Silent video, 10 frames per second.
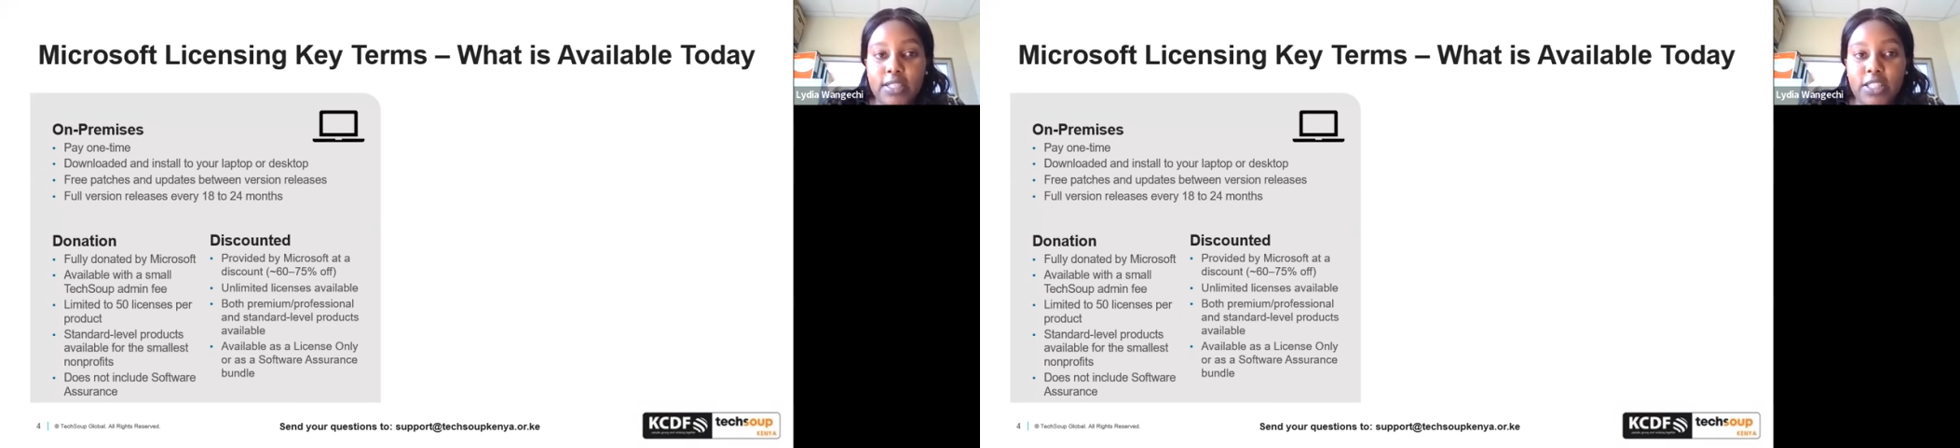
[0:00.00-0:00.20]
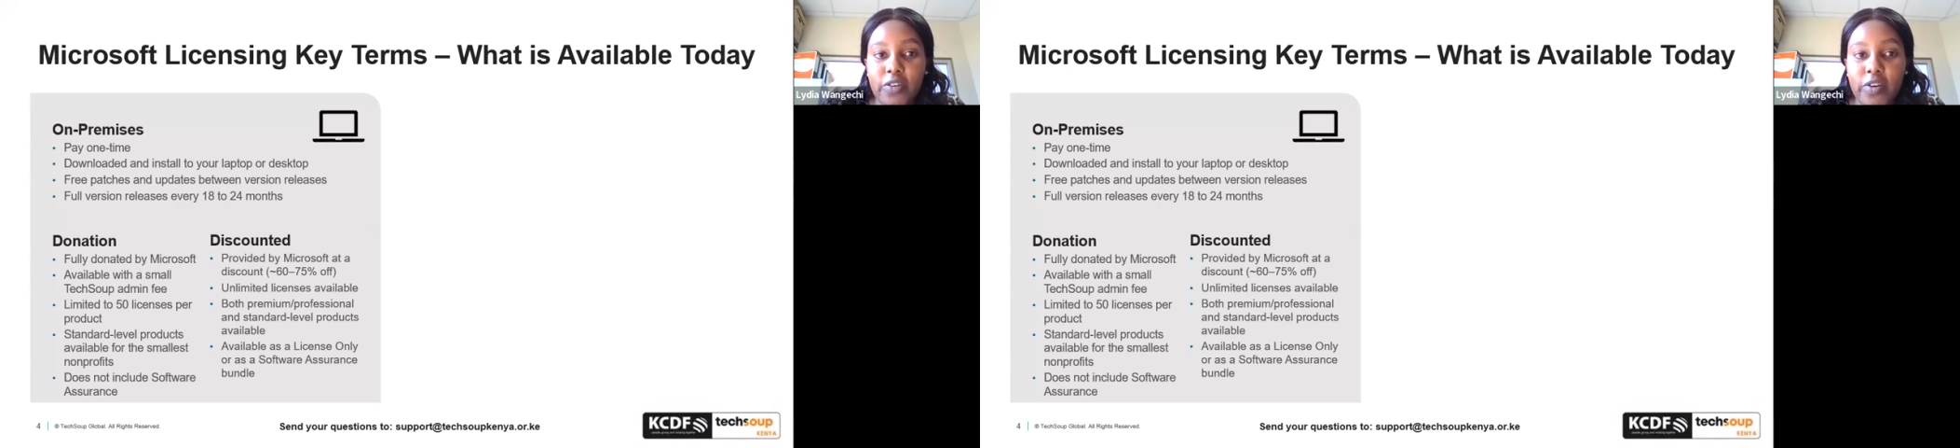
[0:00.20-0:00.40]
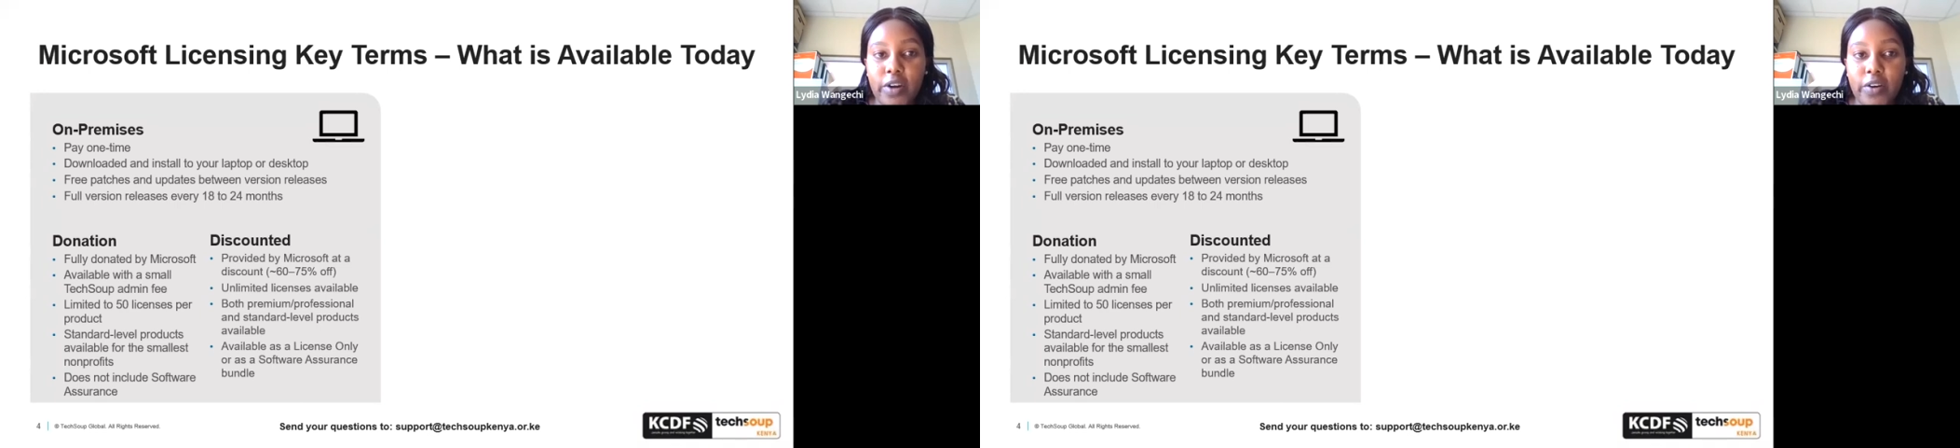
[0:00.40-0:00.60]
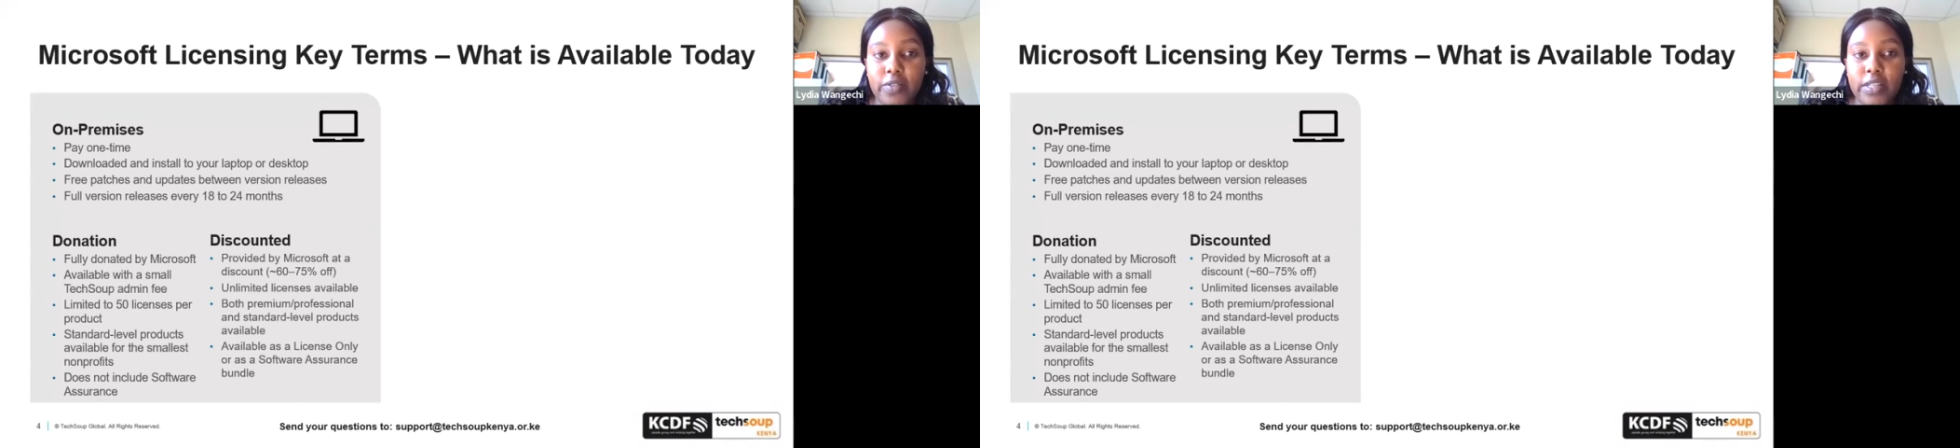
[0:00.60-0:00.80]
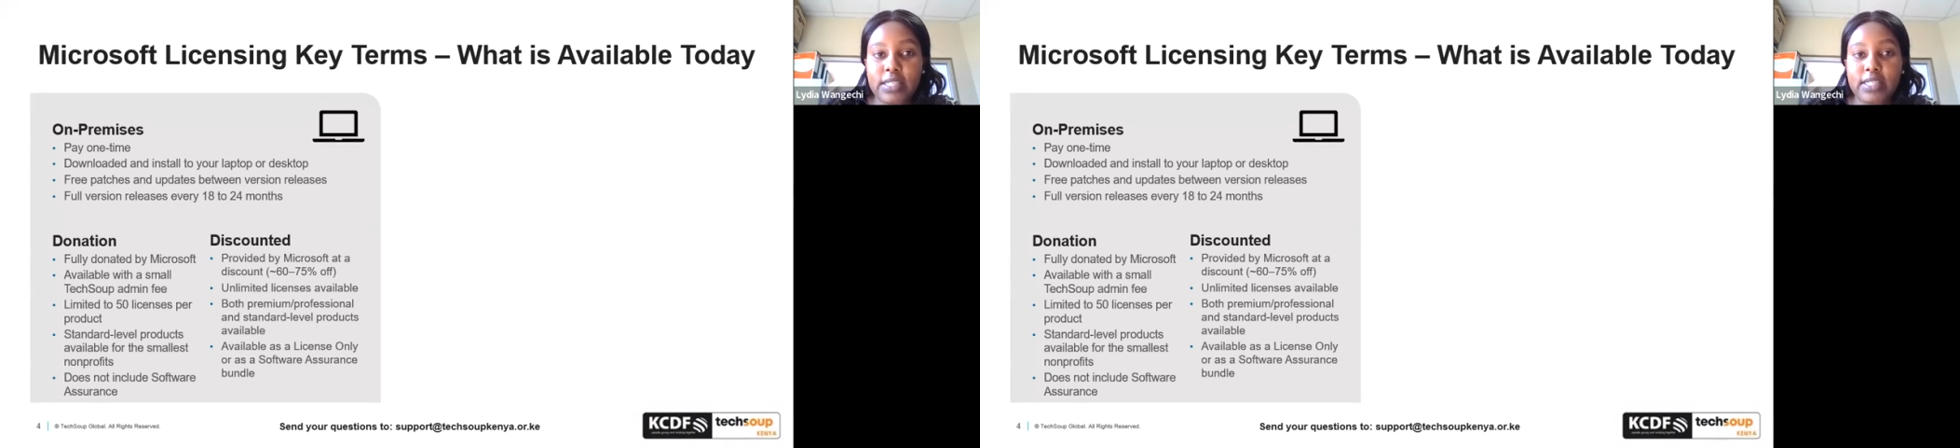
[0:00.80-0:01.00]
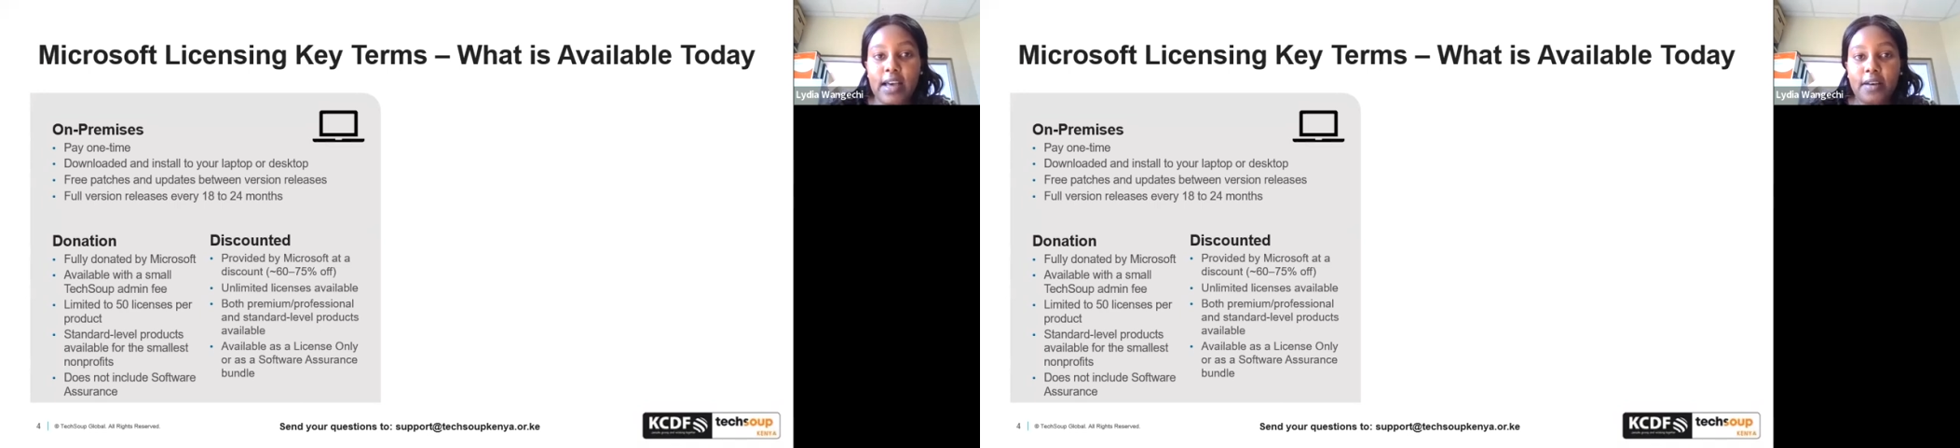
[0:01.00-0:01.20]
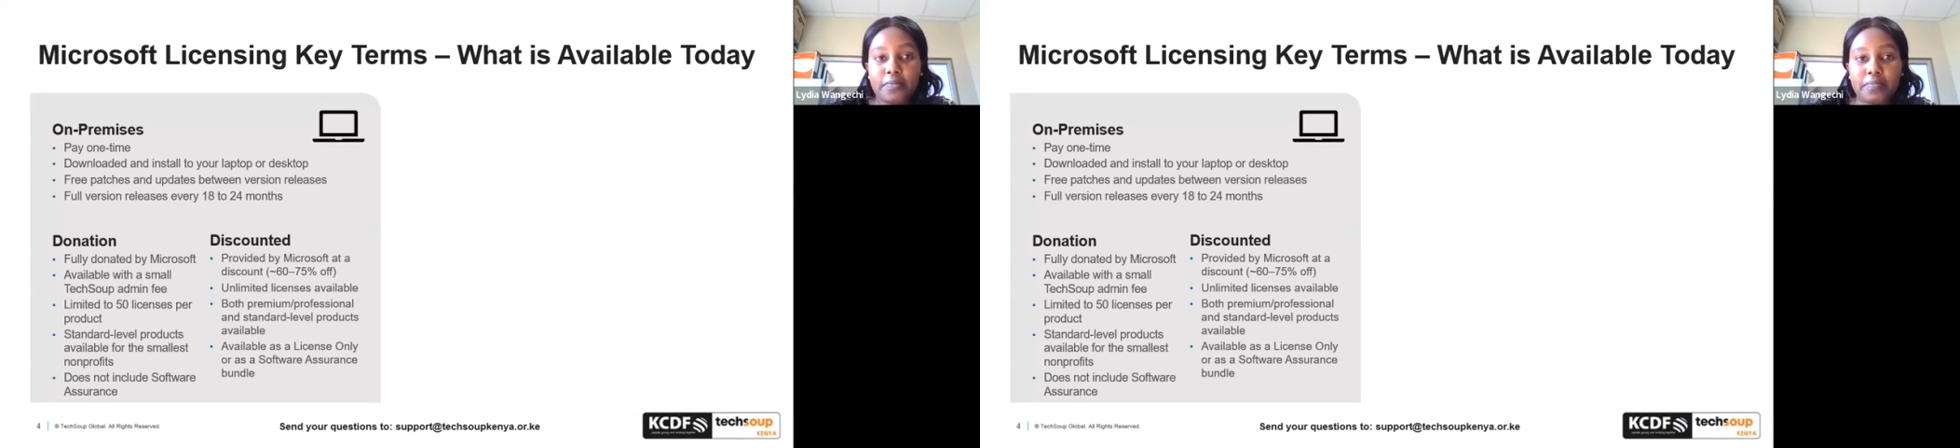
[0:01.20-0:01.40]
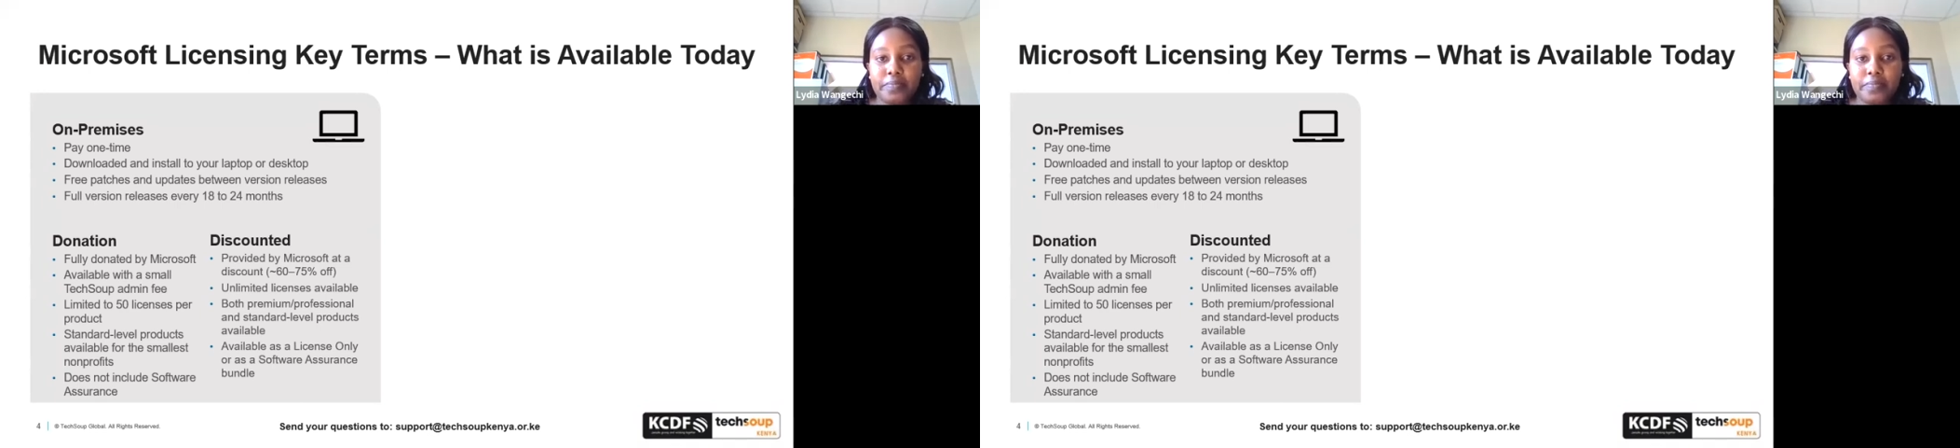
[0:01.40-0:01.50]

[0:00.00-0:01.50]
January of this year,